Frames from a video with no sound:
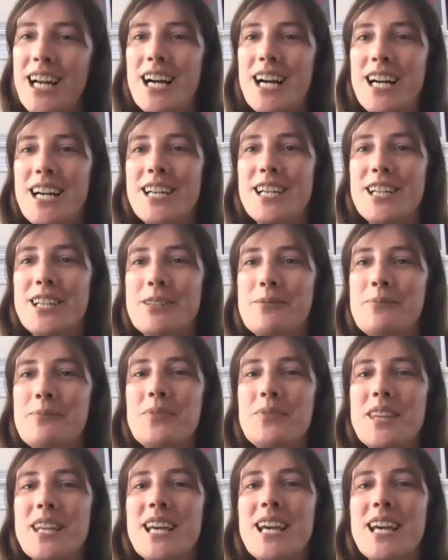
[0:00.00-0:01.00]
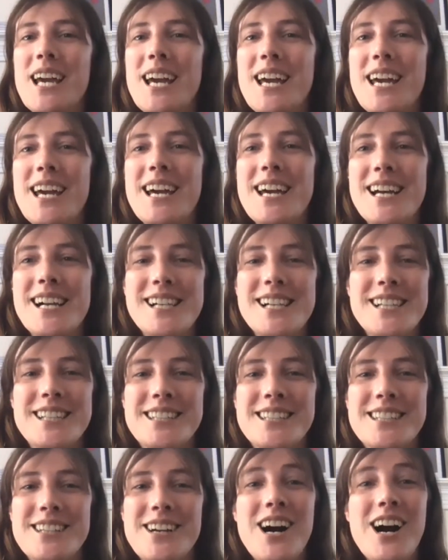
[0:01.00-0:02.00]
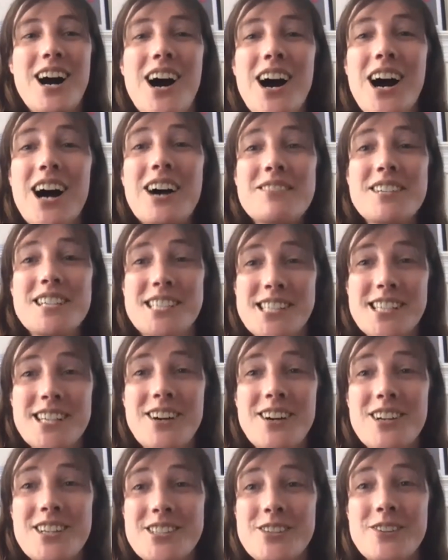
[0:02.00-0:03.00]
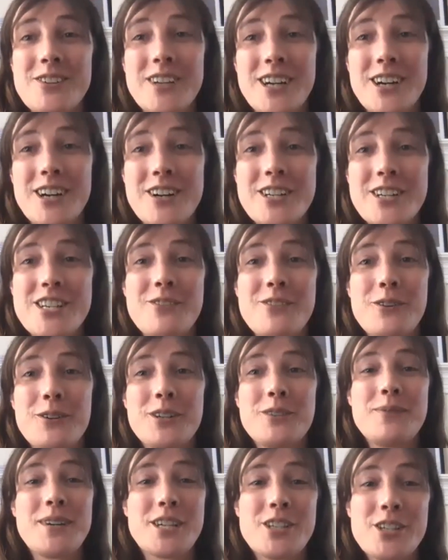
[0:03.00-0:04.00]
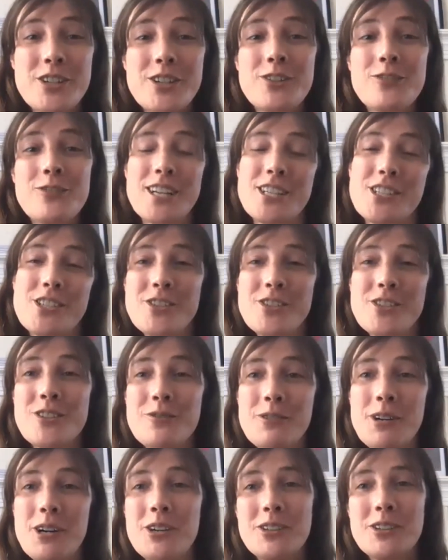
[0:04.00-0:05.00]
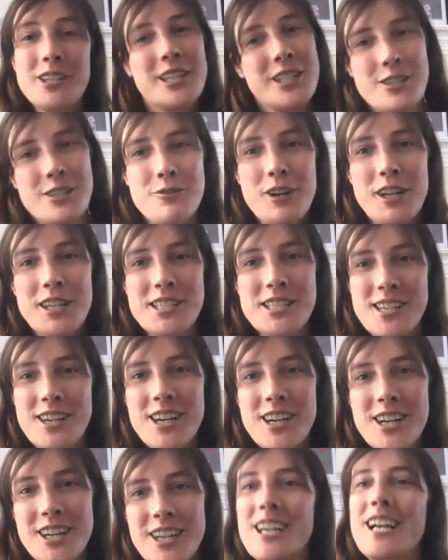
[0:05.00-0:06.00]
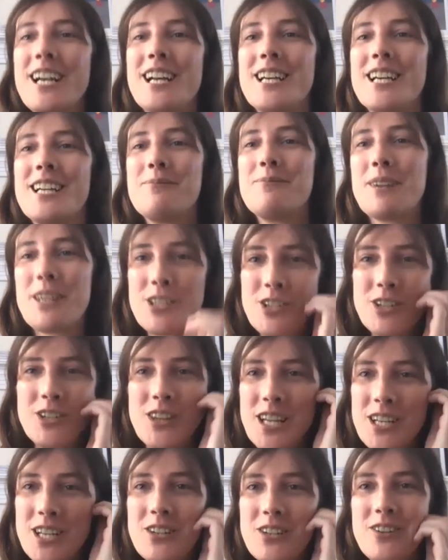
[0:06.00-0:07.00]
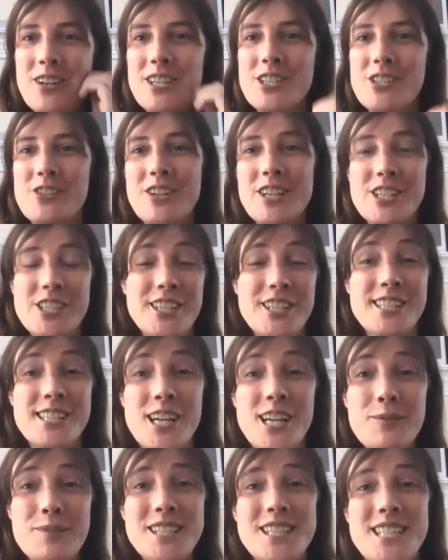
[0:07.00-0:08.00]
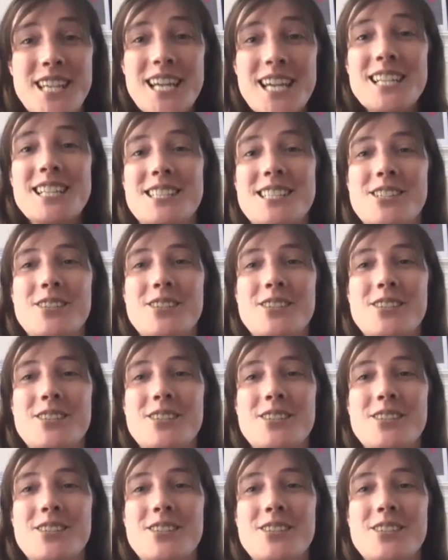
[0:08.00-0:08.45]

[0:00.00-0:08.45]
And obviously also encourage everyone to make sure you're registered to vote and your friends are, and make sure that your registration is up to date.